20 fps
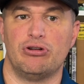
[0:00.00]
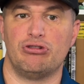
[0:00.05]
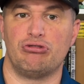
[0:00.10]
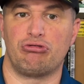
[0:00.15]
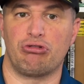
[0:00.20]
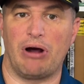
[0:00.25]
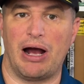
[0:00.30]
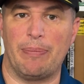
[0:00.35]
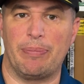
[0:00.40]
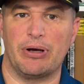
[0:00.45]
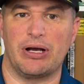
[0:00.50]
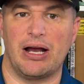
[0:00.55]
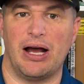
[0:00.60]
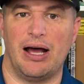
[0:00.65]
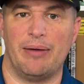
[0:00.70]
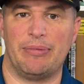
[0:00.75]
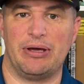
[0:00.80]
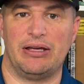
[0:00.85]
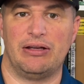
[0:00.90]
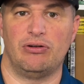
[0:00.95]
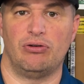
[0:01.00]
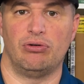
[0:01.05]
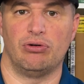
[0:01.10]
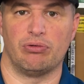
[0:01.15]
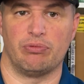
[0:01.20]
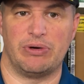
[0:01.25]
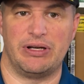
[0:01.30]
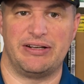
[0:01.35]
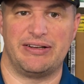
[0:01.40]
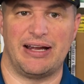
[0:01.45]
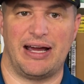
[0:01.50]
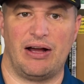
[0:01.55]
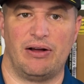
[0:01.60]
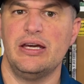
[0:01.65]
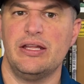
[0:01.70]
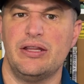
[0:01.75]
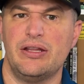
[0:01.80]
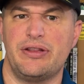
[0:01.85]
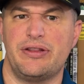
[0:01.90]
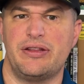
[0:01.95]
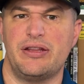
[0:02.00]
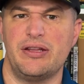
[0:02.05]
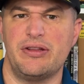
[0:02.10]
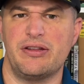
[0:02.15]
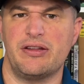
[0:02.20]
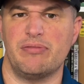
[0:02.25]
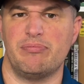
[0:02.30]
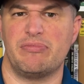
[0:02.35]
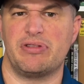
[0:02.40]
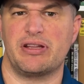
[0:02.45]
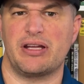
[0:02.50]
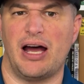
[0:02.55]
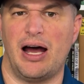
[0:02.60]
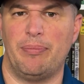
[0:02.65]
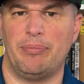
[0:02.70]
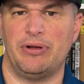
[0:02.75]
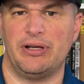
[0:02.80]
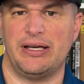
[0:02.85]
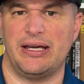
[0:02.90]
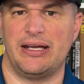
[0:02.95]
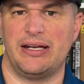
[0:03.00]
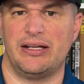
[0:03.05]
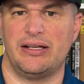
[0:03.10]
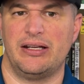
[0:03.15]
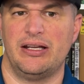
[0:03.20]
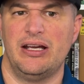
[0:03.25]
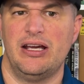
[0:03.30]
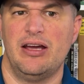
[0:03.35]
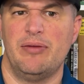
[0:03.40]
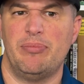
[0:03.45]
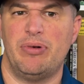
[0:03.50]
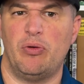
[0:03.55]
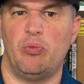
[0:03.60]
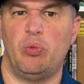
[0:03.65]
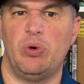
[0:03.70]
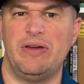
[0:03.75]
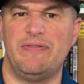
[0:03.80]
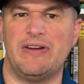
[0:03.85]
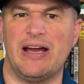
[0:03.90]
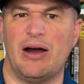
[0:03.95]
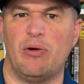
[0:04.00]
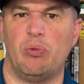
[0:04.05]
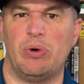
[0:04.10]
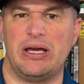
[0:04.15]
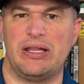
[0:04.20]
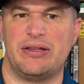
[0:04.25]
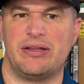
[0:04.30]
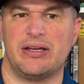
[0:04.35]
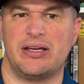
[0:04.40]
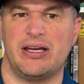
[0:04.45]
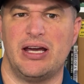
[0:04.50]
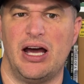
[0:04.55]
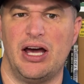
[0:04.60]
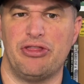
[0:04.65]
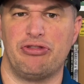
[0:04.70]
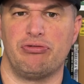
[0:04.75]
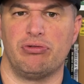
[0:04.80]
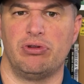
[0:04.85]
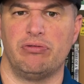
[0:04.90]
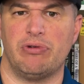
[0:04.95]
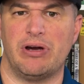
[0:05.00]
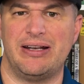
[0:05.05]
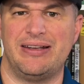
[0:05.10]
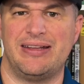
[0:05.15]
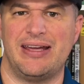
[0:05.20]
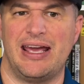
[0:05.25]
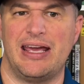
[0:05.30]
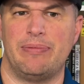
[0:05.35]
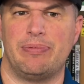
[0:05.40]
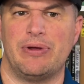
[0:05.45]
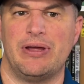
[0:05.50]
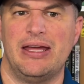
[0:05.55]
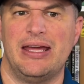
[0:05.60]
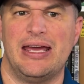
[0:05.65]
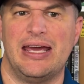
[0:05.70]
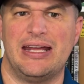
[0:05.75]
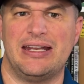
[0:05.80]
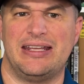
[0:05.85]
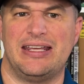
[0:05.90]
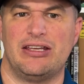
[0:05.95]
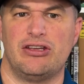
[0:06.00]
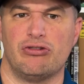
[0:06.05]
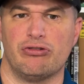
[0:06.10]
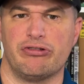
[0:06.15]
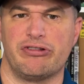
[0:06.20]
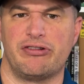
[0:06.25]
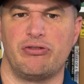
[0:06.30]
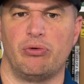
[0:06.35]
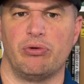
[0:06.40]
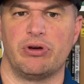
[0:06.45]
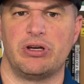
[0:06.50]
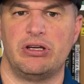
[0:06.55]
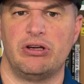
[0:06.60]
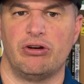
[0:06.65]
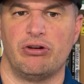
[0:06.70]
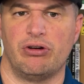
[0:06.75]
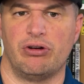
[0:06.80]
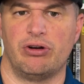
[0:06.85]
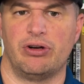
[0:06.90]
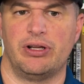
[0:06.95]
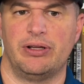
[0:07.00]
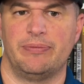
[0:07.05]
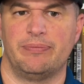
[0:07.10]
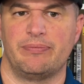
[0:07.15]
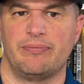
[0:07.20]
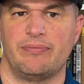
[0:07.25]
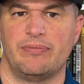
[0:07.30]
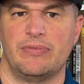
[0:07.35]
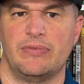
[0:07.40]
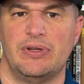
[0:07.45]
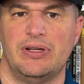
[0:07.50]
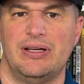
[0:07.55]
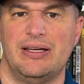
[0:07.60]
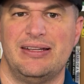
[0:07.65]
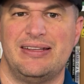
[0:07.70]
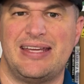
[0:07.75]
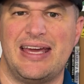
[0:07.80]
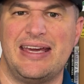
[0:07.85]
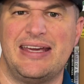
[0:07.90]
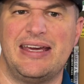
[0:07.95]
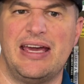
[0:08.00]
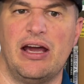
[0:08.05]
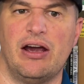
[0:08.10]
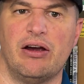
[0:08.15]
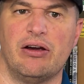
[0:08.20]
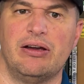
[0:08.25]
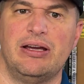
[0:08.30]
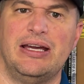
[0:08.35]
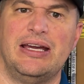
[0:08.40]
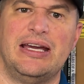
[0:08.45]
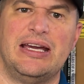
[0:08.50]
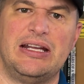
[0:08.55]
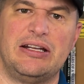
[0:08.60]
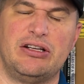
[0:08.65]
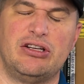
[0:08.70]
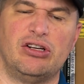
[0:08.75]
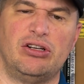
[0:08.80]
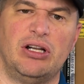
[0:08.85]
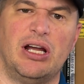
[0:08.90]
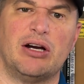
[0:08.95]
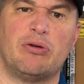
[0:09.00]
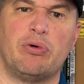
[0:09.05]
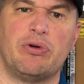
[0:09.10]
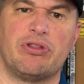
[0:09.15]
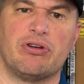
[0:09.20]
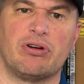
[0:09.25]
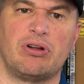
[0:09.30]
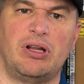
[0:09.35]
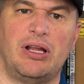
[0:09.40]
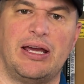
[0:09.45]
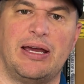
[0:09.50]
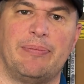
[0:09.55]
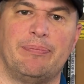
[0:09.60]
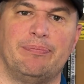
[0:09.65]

drop a comment or reach out. The system's complicated, but we've got ways to cut through the red tape and get your story heard. Take care and good luck with your claim.